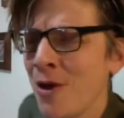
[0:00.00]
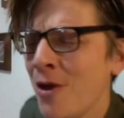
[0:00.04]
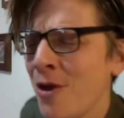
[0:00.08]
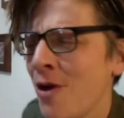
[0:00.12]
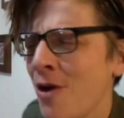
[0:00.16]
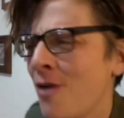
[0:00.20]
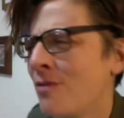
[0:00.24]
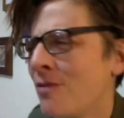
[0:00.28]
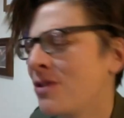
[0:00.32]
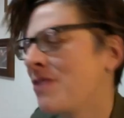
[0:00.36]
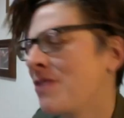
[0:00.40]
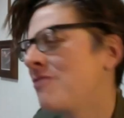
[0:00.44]

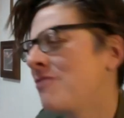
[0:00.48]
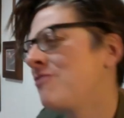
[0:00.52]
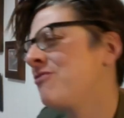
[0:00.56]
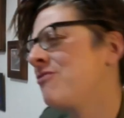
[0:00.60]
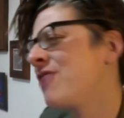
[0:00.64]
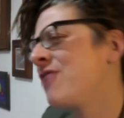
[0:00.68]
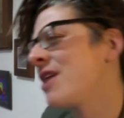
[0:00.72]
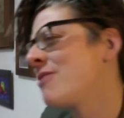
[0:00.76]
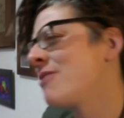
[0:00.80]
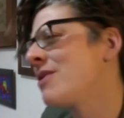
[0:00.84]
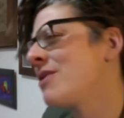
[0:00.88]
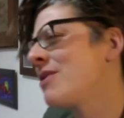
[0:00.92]
For the
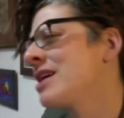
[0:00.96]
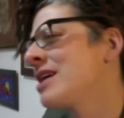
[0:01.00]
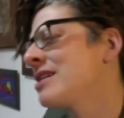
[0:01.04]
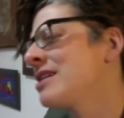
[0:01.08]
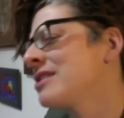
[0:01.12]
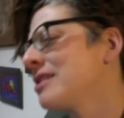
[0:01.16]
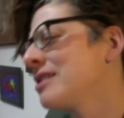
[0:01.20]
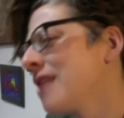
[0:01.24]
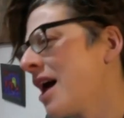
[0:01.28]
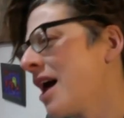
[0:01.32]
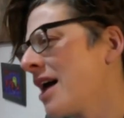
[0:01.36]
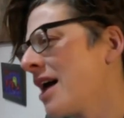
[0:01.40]
very
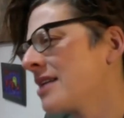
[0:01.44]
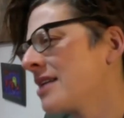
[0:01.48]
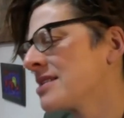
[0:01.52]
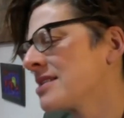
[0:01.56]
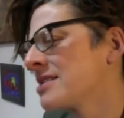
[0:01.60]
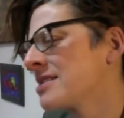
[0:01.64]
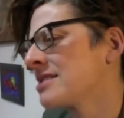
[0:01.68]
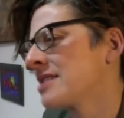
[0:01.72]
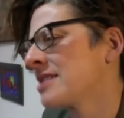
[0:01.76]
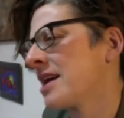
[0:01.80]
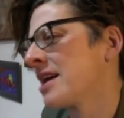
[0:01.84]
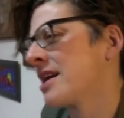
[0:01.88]

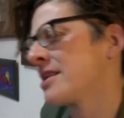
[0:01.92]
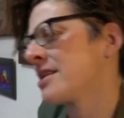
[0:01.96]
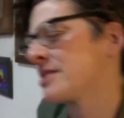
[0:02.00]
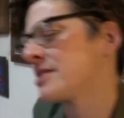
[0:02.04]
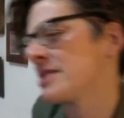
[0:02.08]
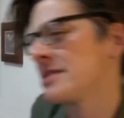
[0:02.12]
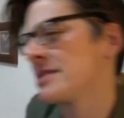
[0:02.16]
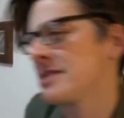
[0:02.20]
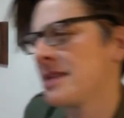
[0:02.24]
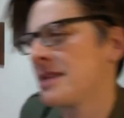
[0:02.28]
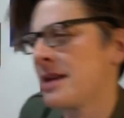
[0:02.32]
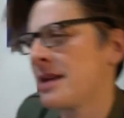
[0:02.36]
last
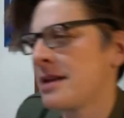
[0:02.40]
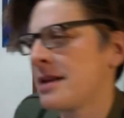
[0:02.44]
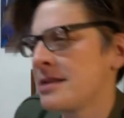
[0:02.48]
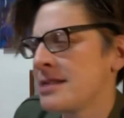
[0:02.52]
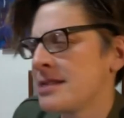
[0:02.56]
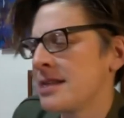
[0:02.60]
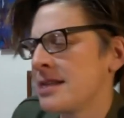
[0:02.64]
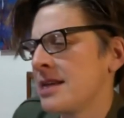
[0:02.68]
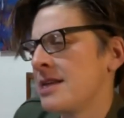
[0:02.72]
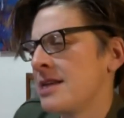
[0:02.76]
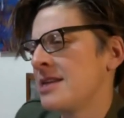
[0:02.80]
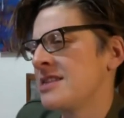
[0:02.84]
exercise,
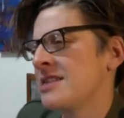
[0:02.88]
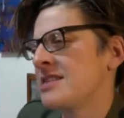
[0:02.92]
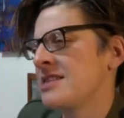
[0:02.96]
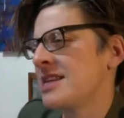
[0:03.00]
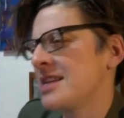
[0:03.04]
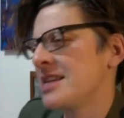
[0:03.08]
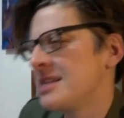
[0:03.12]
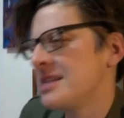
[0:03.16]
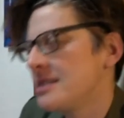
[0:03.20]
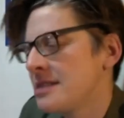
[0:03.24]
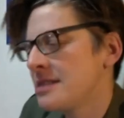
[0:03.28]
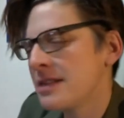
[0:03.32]
it is
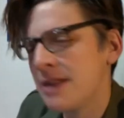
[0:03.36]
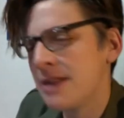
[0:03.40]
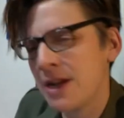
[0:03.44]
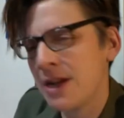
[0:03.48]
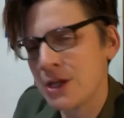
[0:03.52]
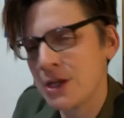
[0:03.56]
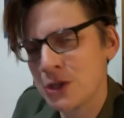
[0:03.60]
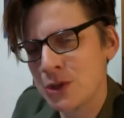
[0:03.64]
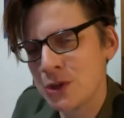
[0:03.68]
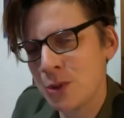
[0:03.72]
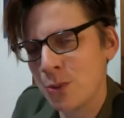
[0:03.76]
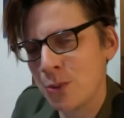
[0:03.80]

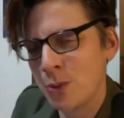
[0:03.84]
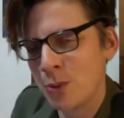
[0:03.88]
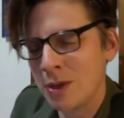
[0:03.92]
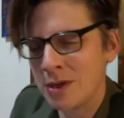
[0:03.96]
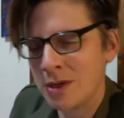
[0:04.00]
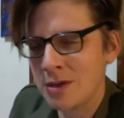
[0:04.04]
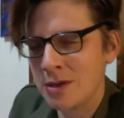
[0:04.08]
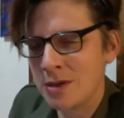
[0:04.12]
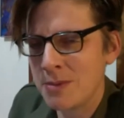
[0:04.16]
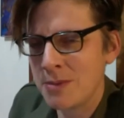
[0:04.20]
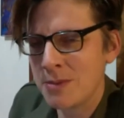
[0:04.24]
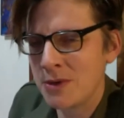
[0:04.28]
International Winnie
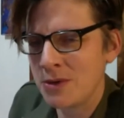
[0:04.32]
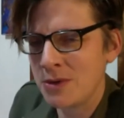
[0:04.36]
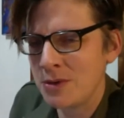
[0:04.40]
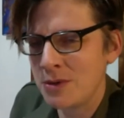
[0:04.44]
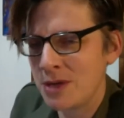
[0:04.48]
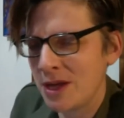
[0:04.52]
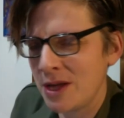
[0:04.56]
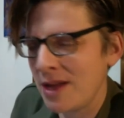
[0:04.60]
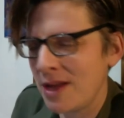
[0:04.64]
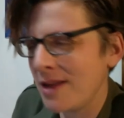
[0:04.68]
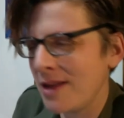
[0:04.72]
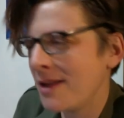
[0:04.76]
the Pooh
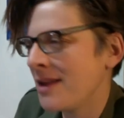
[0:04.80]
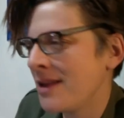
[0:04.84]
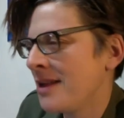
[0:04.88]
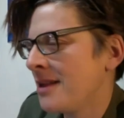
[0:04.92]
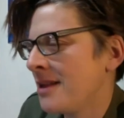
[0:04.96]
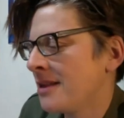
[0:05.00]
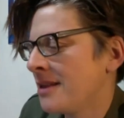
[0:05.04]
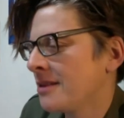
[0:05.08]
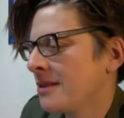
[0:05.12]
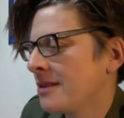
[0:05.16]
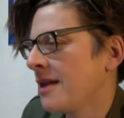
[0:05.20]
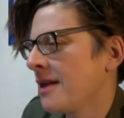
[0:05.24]
Day.
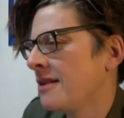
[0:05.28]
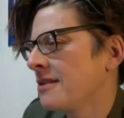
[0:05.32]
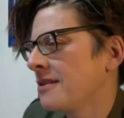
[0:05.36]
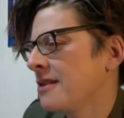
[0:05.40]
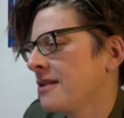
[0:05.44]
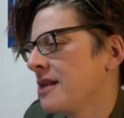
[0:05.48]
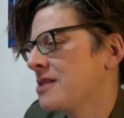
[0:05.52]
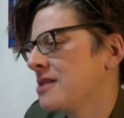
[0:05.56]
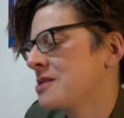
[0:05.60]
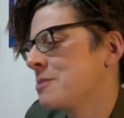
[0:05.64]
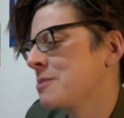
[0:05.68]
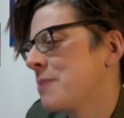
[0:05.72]

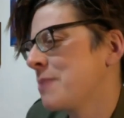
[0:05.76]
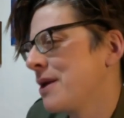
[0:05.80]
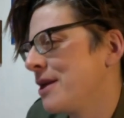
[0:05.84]
Let's